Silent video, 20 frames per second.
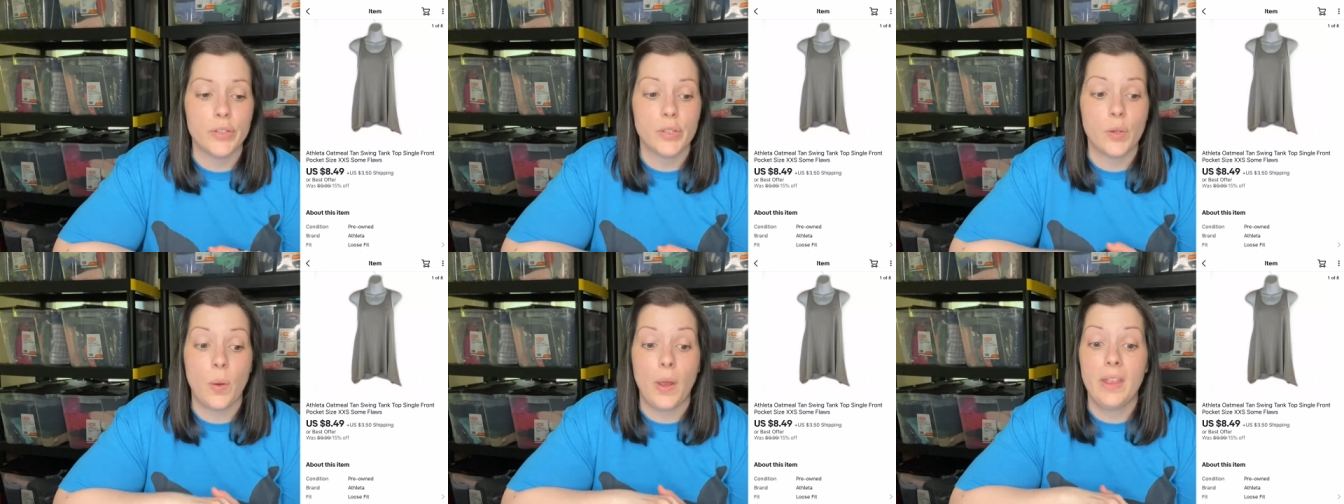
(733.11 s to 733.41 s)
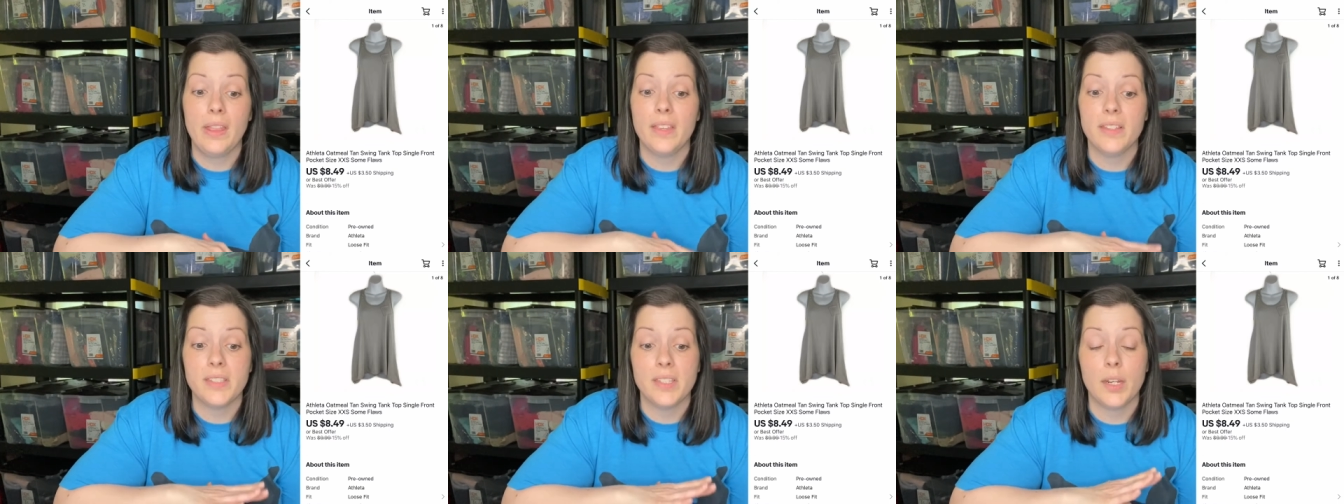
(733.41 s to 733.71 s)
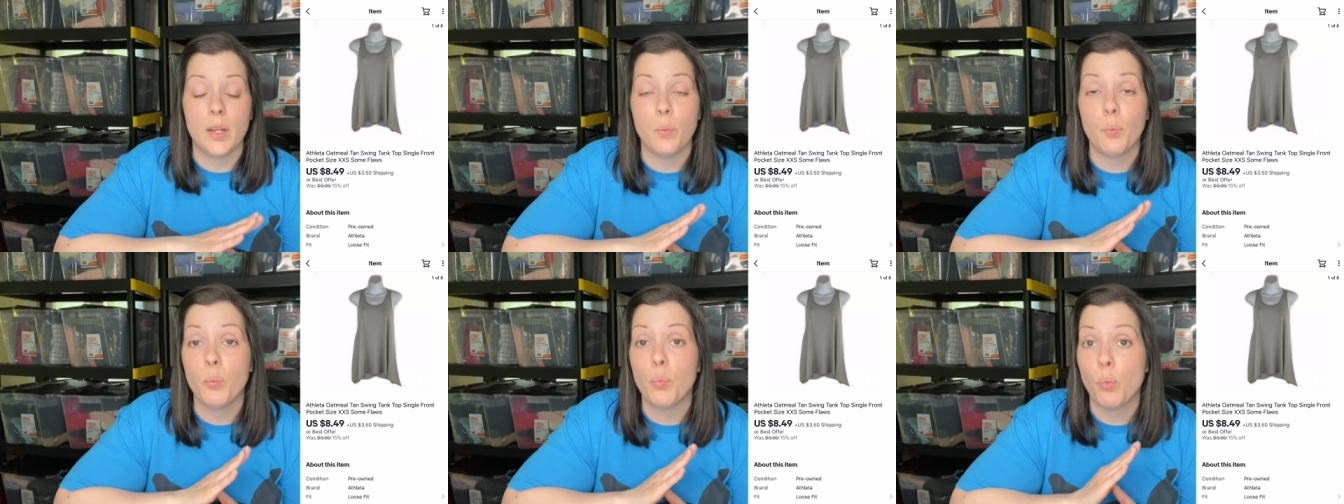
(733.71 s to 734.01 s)
So I
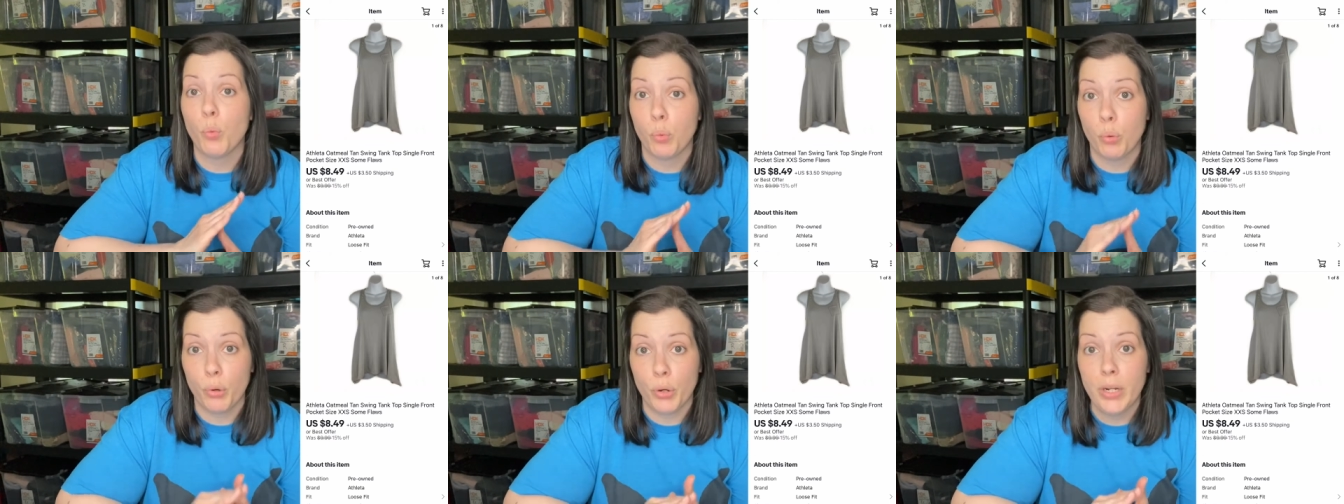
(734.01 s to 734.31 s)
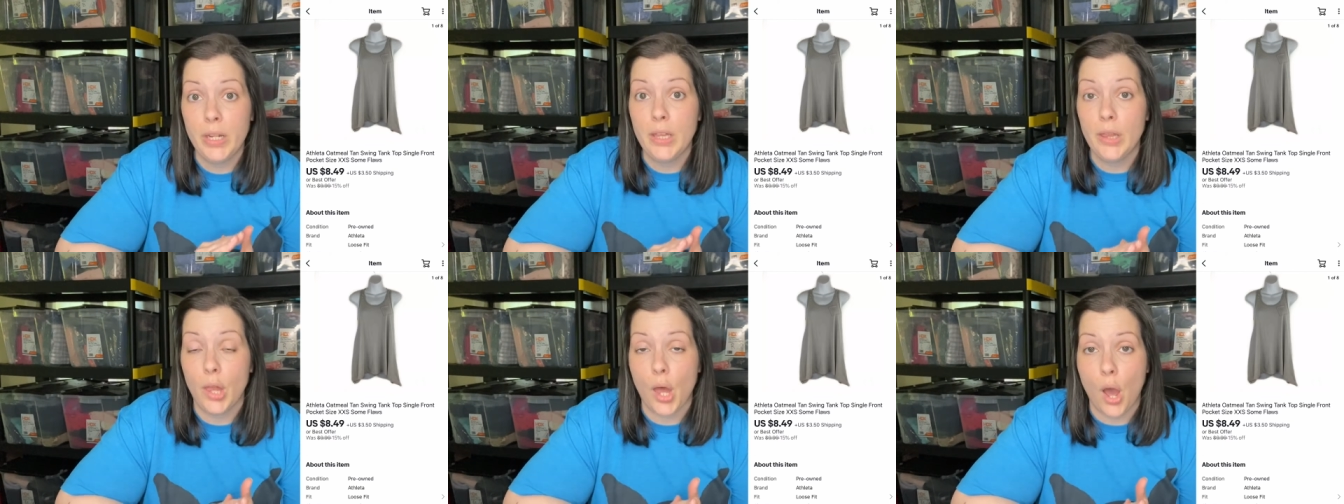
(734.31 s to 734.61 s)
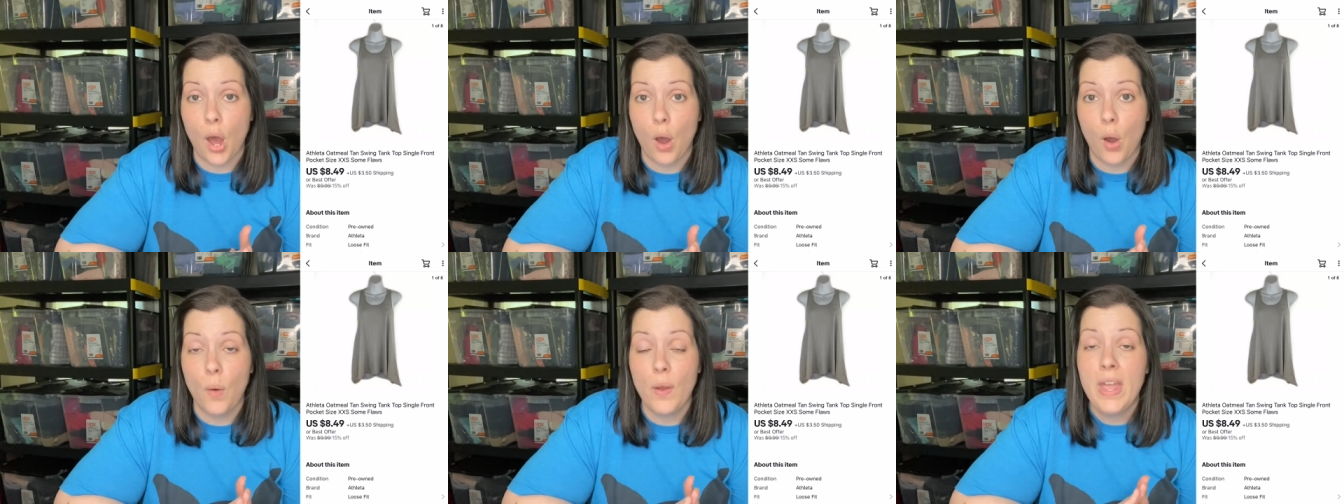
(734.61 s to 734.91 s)
listed it pretty
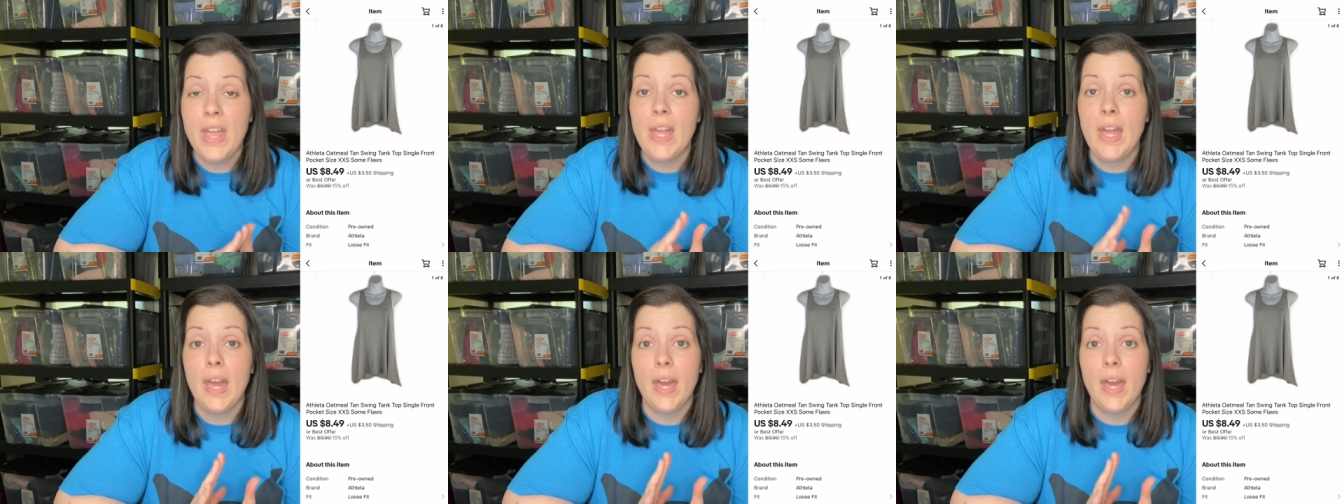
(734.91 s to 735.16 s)
low